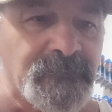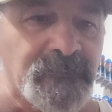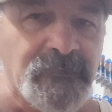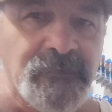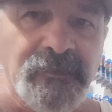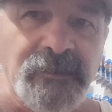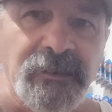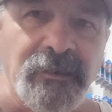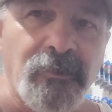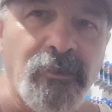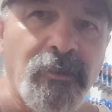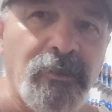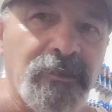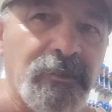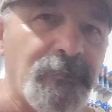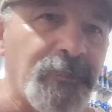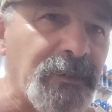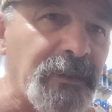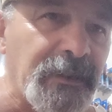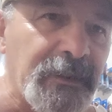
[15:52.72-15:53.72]
You get all
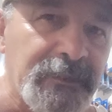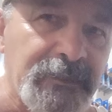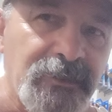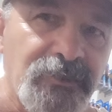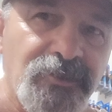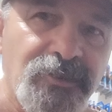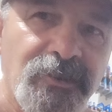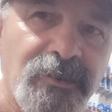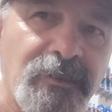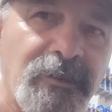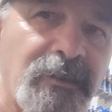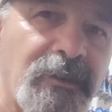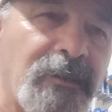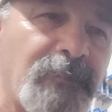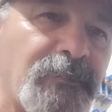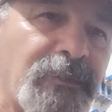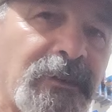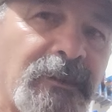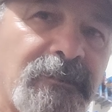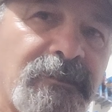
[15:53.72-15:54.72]
the packaging and
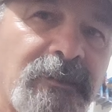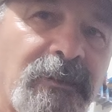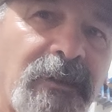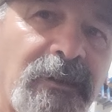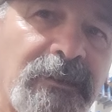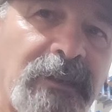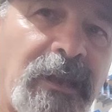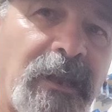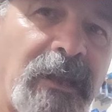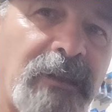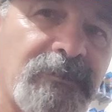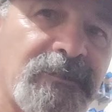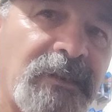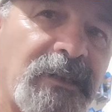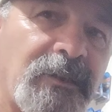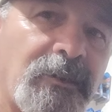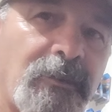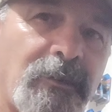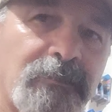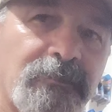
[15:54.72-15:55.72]
up. Yeah, so yeah, I'll
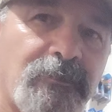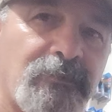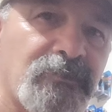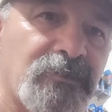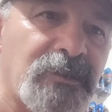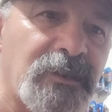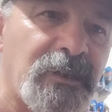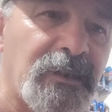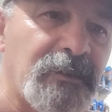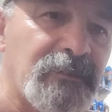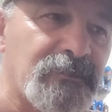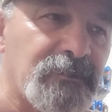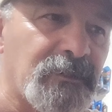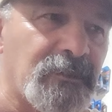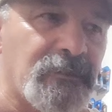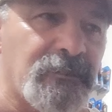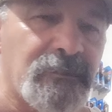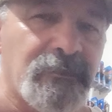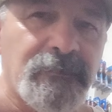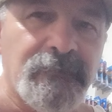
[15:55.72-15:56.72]
take all those cars.
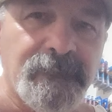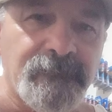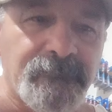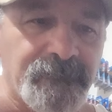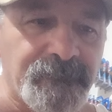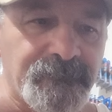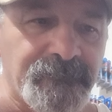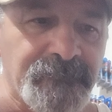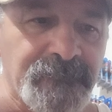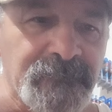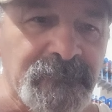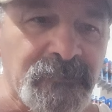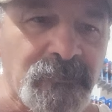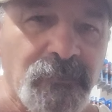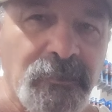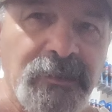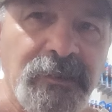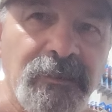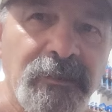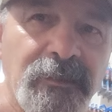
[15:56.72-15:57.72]
Yeah.
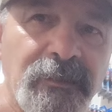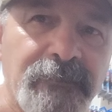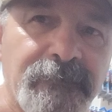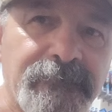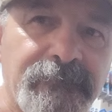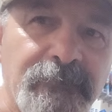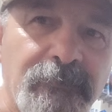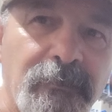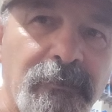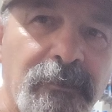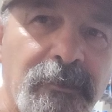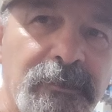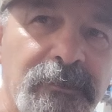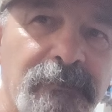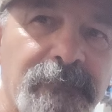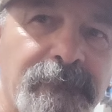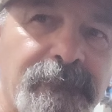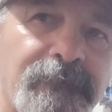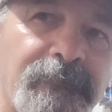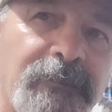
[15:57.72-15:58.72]
Where do you live? Oh, I
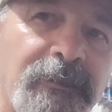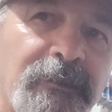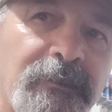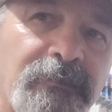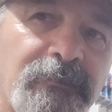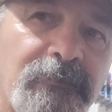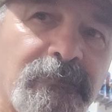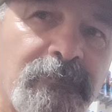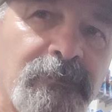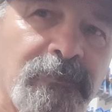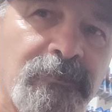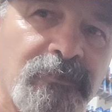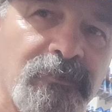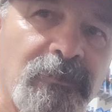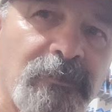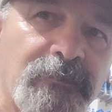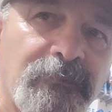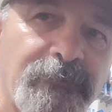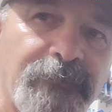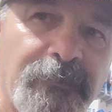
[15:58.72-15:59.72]
live
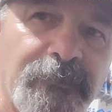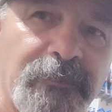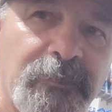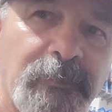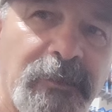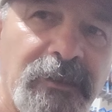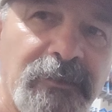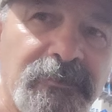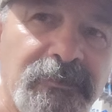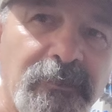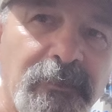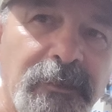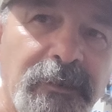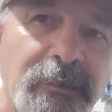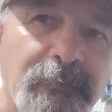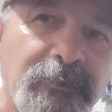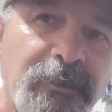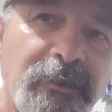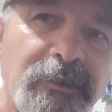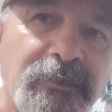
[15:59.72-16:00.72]
250 miles away.
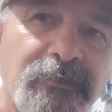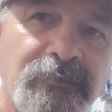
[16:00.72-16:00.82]
I'm not gonna